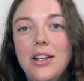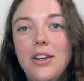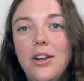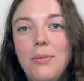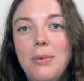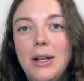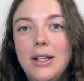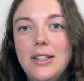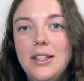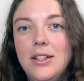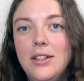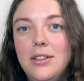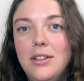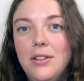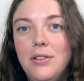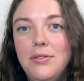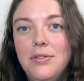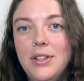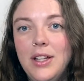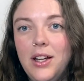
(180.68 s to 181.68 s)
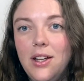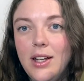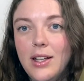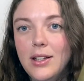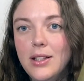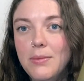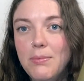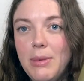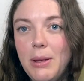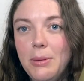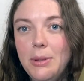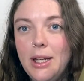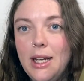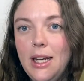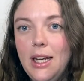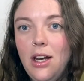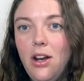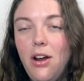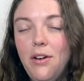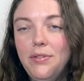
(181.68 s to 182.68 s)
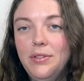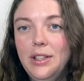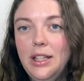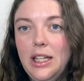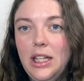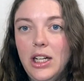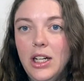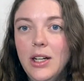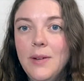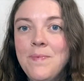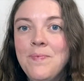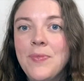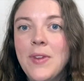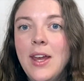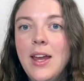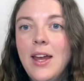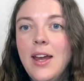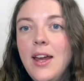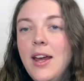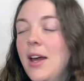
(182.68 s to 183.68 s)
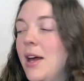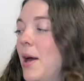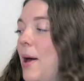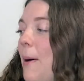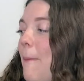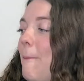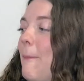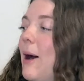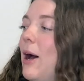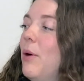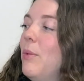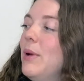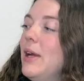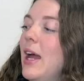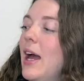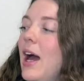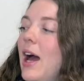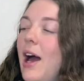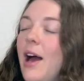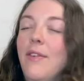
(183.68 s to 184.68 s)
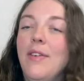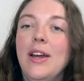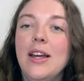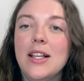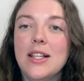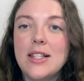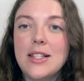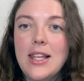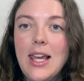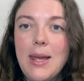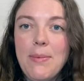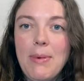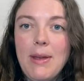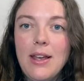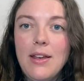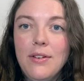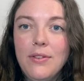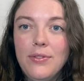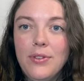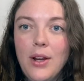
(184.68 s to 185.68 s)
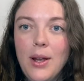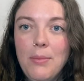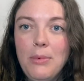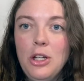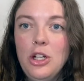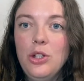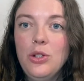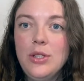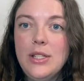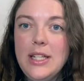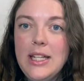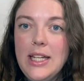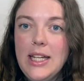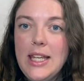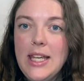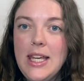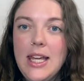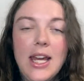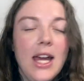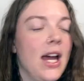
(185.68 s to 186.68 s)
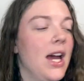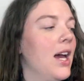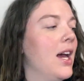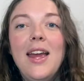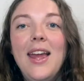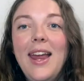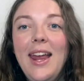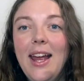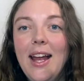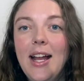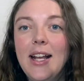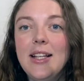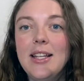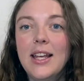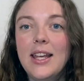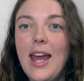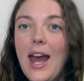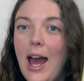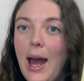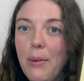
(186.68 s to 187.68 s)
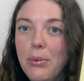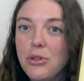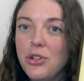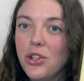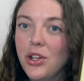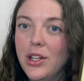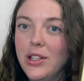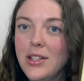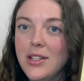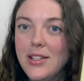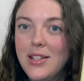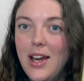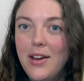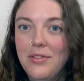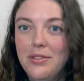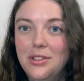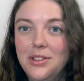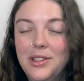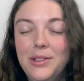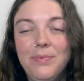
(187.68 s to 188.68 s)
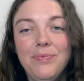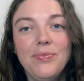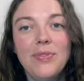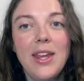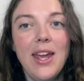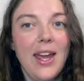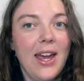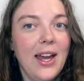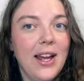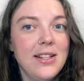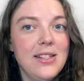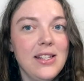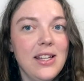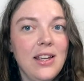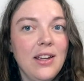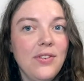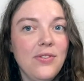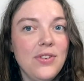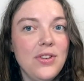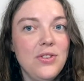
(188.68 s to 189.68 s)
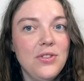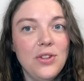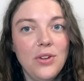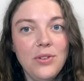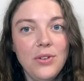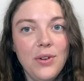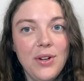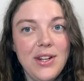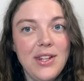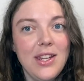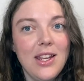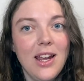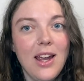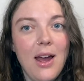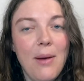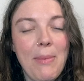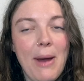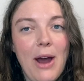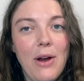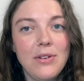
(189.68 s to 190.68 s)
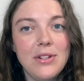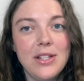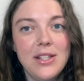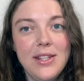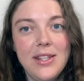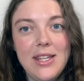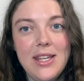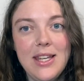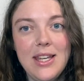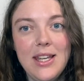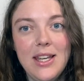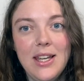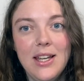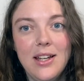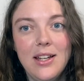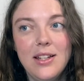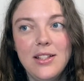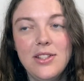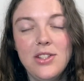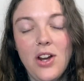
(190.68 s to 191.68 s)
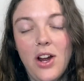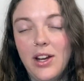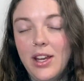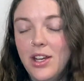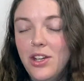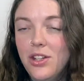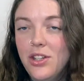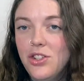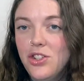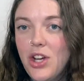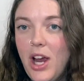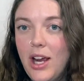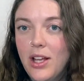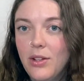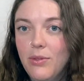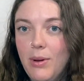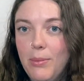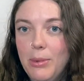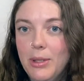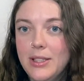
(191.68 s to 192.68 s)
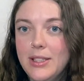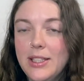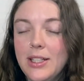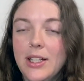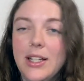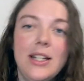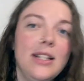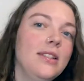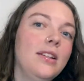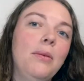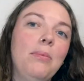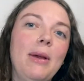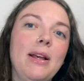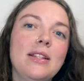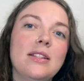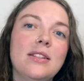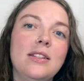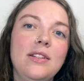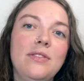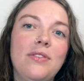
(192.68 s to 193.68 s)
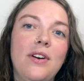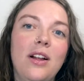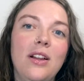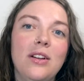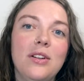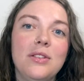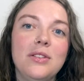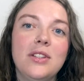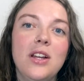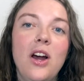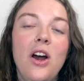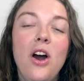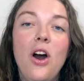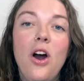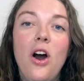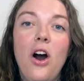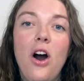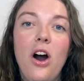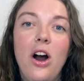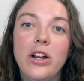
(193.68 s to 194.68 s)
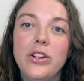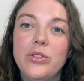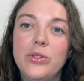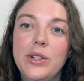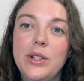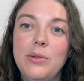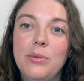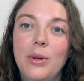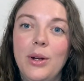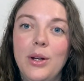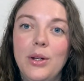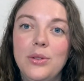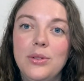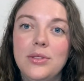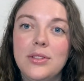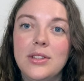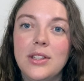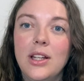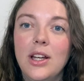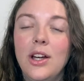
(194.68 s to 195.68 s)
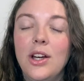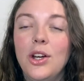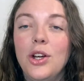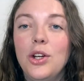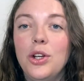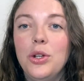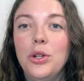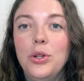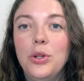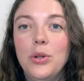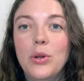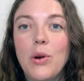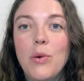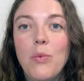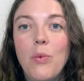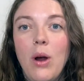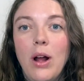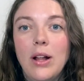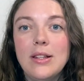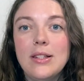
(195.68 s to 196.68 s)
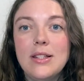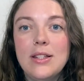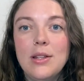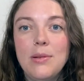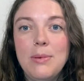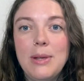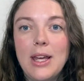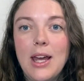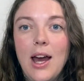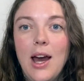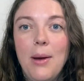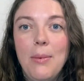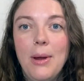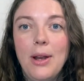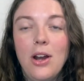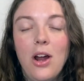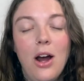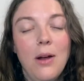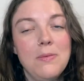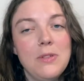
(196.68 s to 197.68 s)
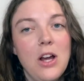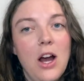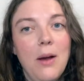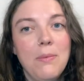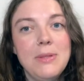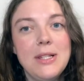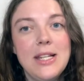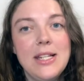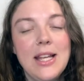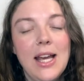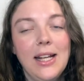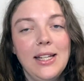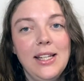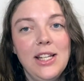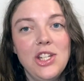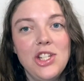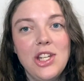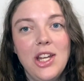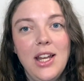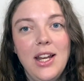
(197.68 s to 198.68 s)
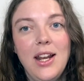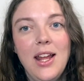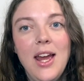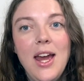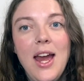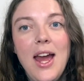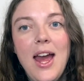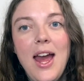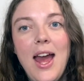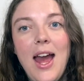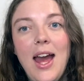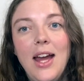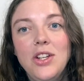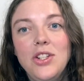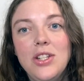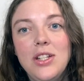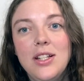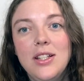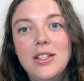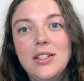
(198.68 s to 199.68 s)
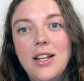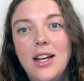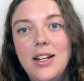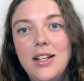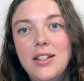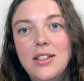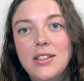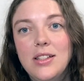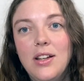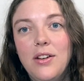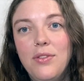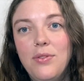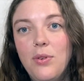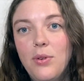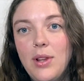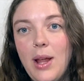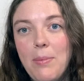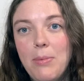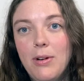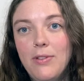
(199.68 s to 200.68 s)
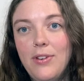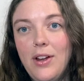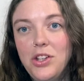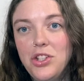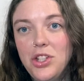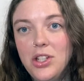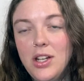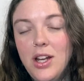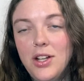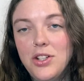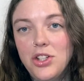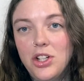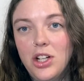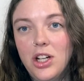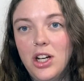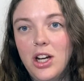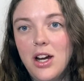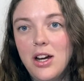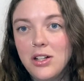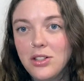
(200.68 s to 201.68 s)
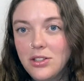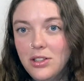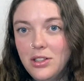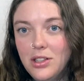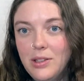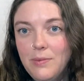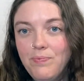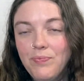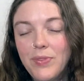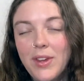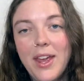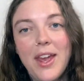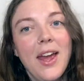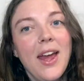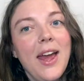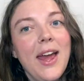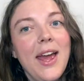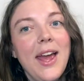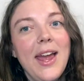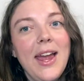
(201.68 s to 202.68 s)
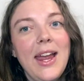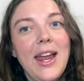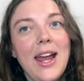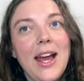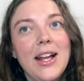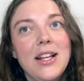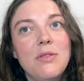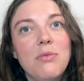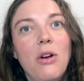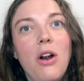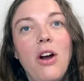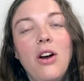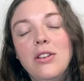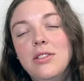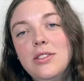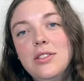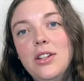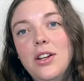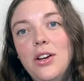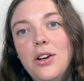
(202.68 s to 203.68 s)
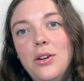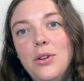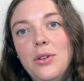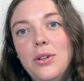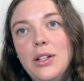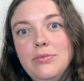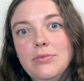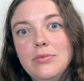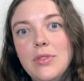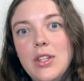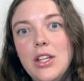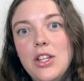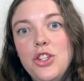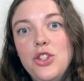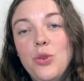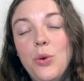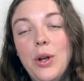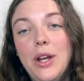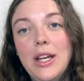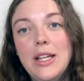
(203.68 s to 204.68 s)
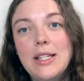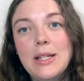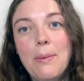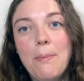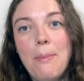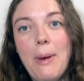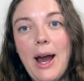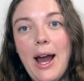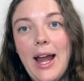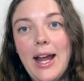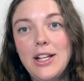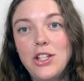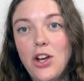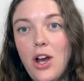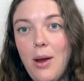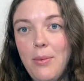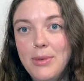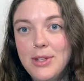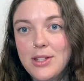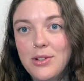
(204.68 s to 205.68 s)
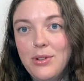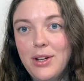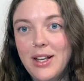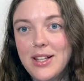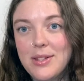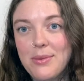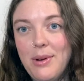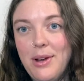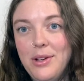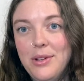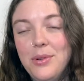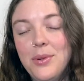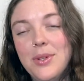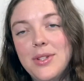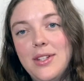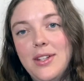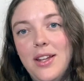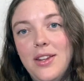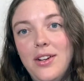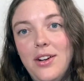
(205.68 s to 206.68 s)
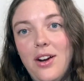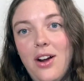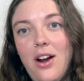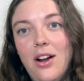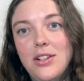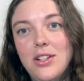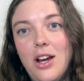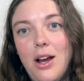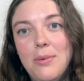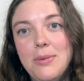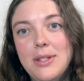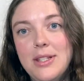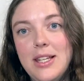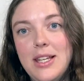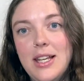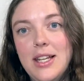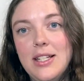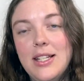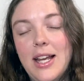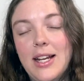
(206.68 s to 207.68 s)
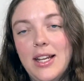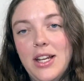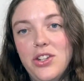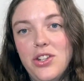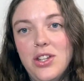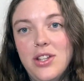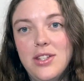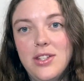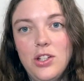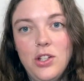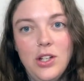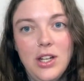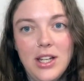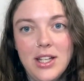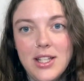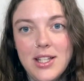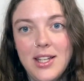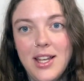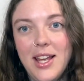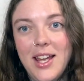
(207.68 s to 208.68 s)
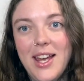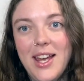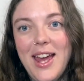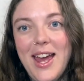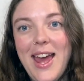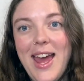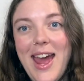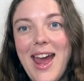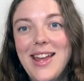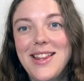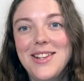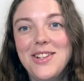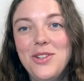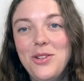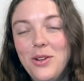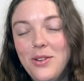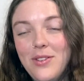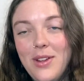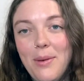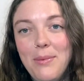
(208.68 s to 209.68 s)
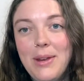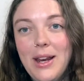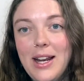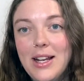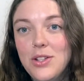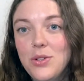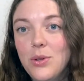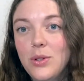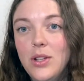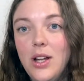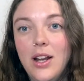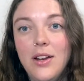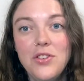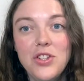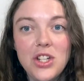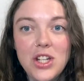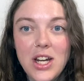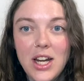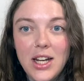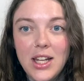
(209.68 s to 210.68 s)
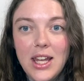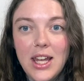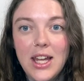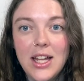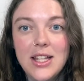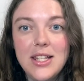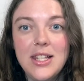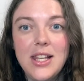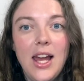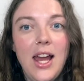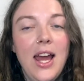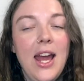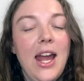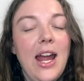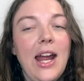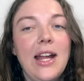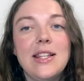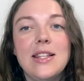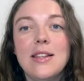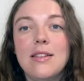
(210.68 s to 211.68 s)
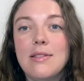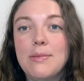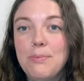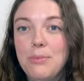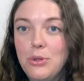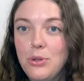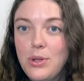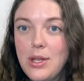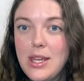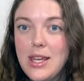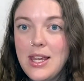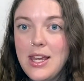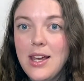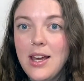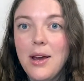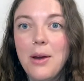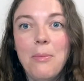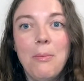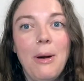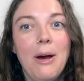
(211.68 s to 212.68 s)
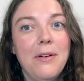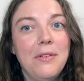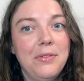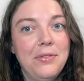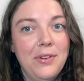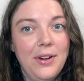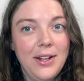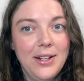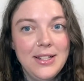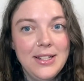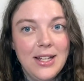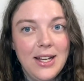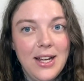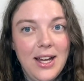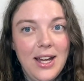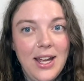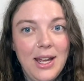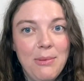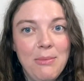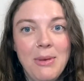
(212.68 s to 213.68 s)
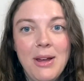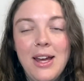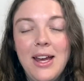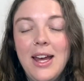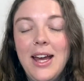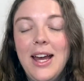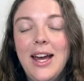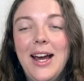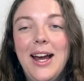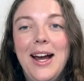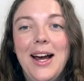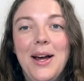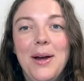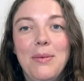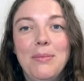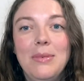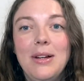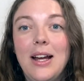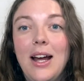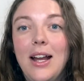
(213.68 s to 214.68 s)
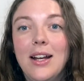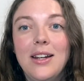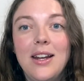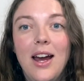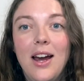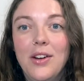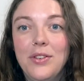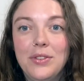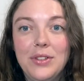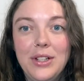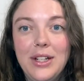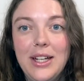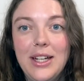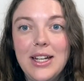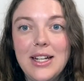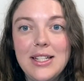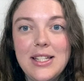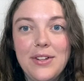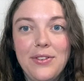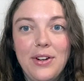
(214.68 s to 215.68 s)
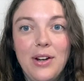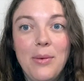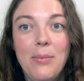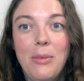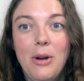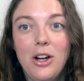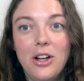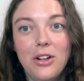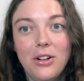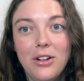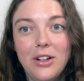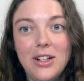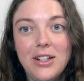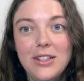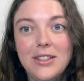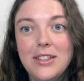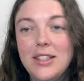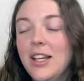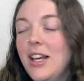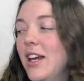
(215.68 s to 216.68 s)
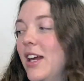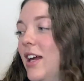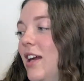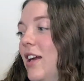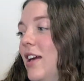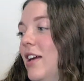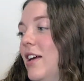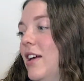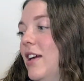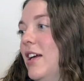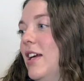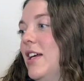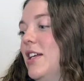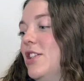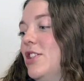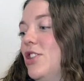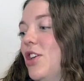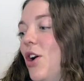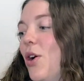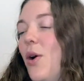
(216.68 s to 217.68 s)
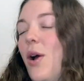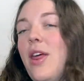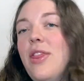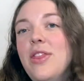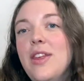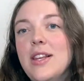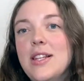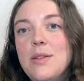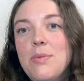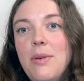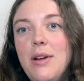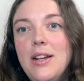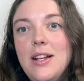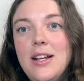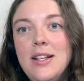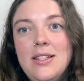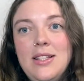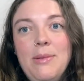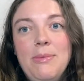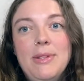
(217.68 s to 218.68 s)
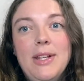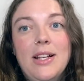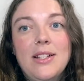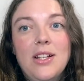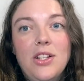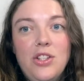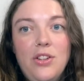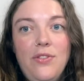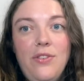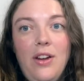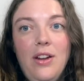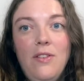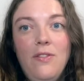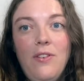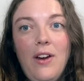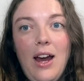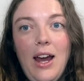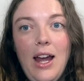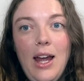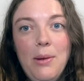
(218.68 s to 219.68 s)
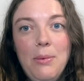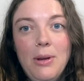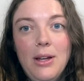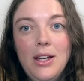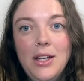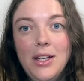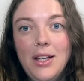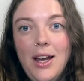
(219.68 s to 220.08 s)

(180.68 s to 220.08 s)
no big deal. Hopefully I'll be able to get it off later. But we have Escaping from Houdini and Capturing the Devil. And if you don't know anything about the Stalking Jack the Ripper series, it basically follows Audrey Rose, who wants to become an autopsy technician, and she studies for that profession under her uncle. And we're also joined by Thomas Cresswell, who is another autopsy technician student, and the two of them get into a lot of shenanigans. It's a spooky but fun time uncovering different murders. So this one seems like such a fun vibe.